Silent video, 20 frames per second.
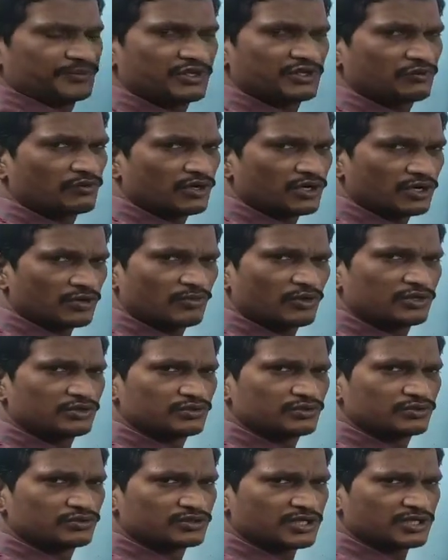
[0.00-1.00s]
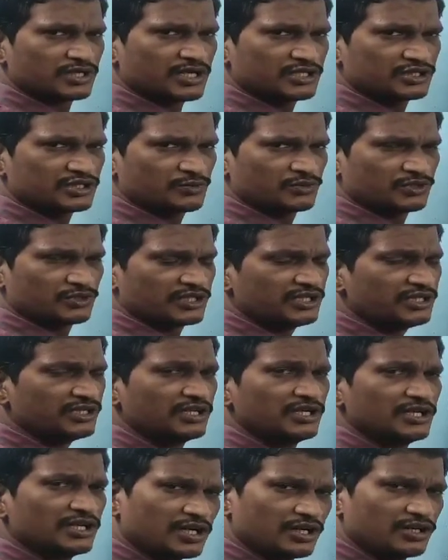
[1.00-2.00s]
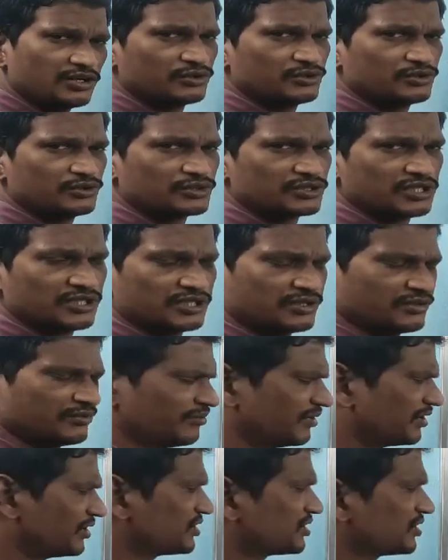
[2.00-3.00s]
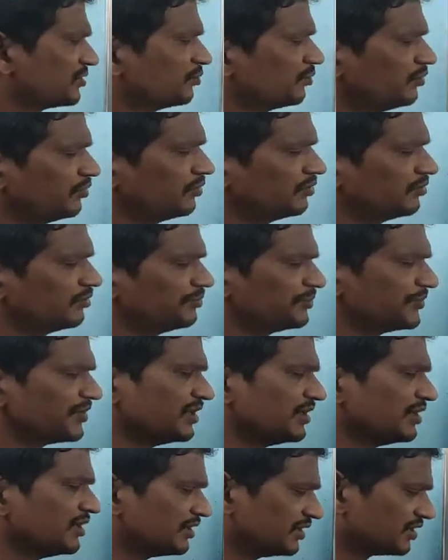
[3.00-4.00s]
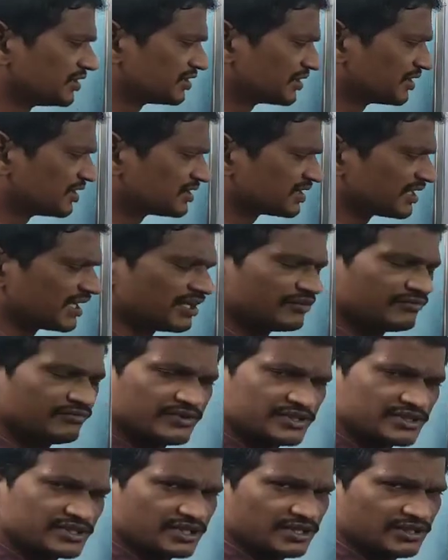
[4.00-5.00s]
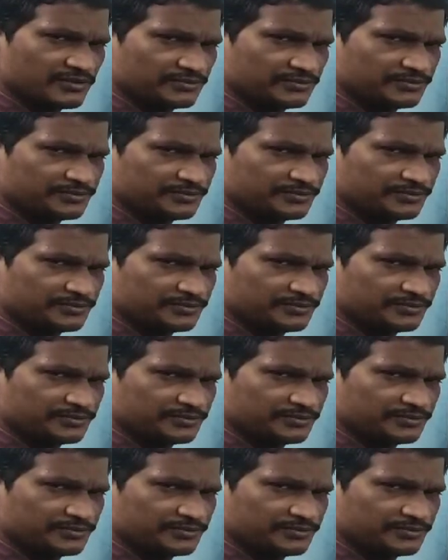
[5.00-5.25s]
The water molecules are transported continuously. Very simple. This is the xylem vessel.